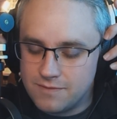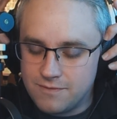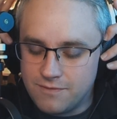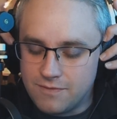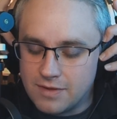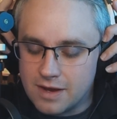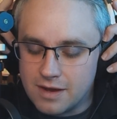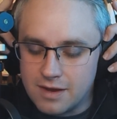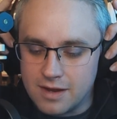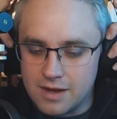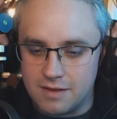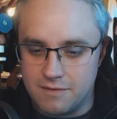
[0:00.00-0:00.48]

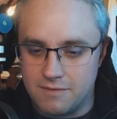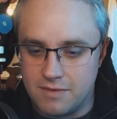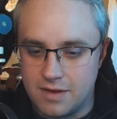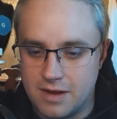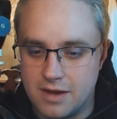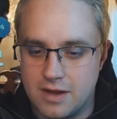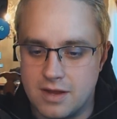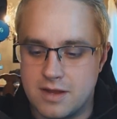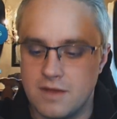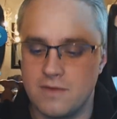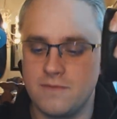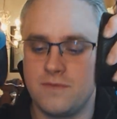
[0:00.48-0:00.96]
Very,
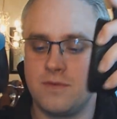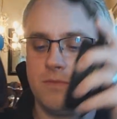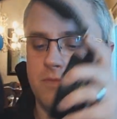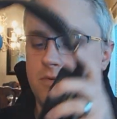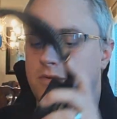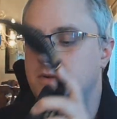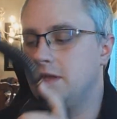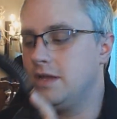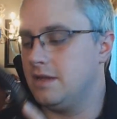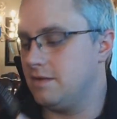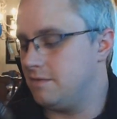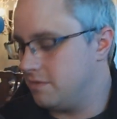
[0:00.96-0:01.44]
very
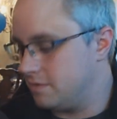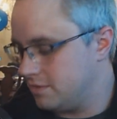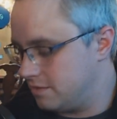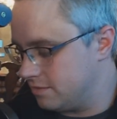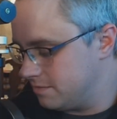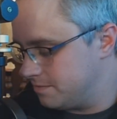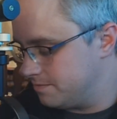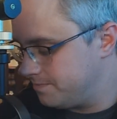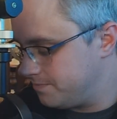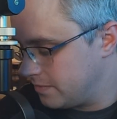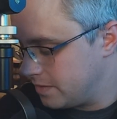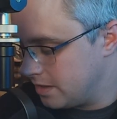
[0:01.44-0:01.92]
comfortable
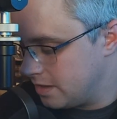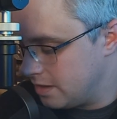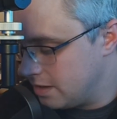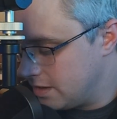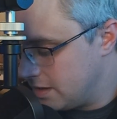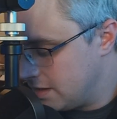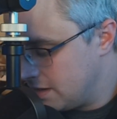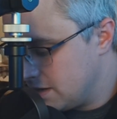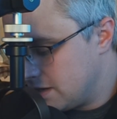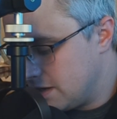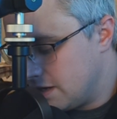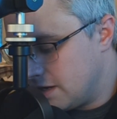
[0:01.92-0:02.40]
headphone.
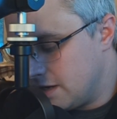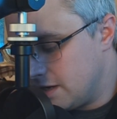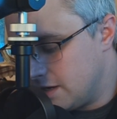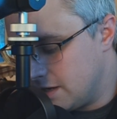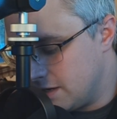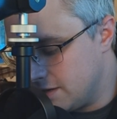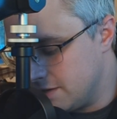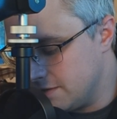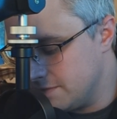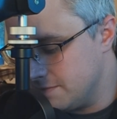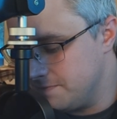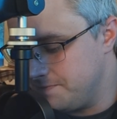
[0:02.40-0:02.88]

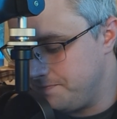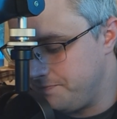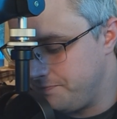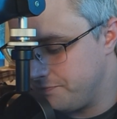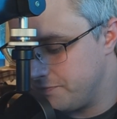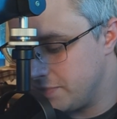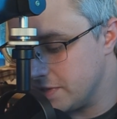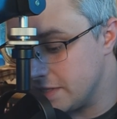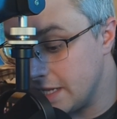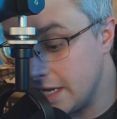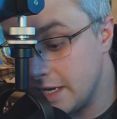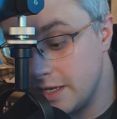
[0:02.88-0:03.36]

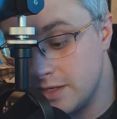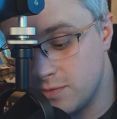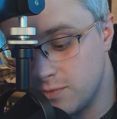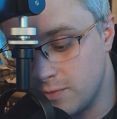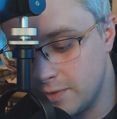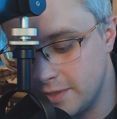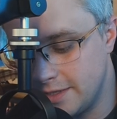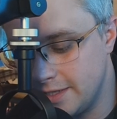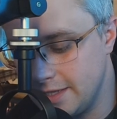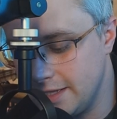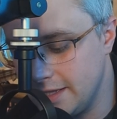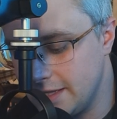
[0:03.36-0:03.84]
But that is
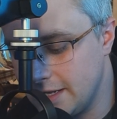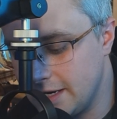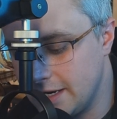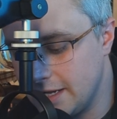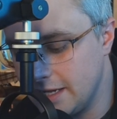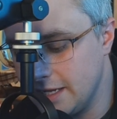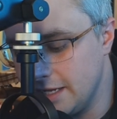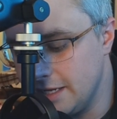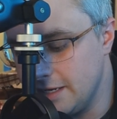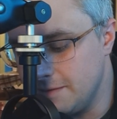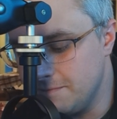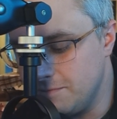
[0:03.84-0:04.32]
one thing that
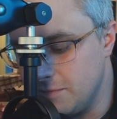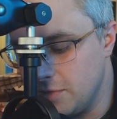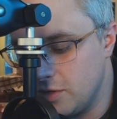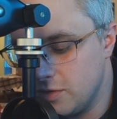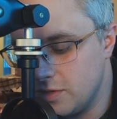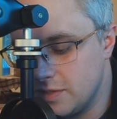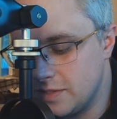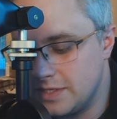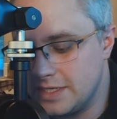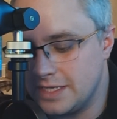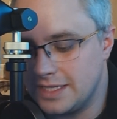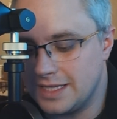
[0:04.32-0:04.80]
I'm
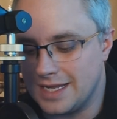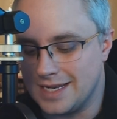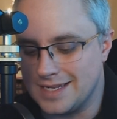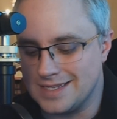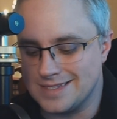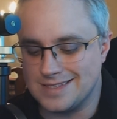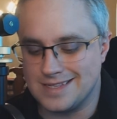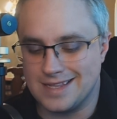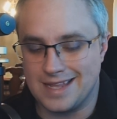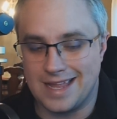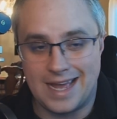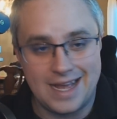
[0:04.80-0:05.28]
noticing that
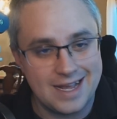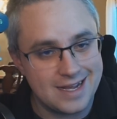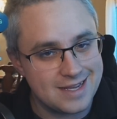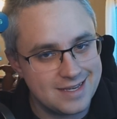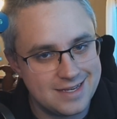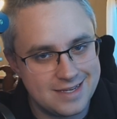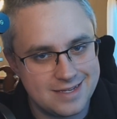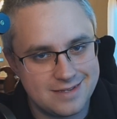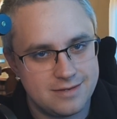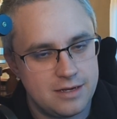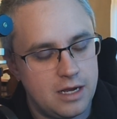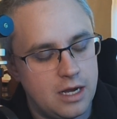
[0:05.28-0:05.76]
is
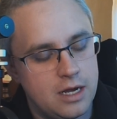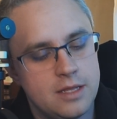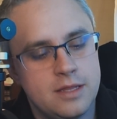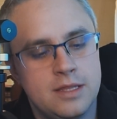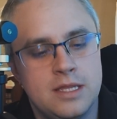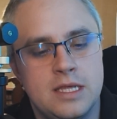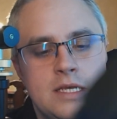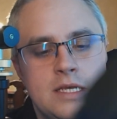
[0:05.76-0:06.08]
lacking on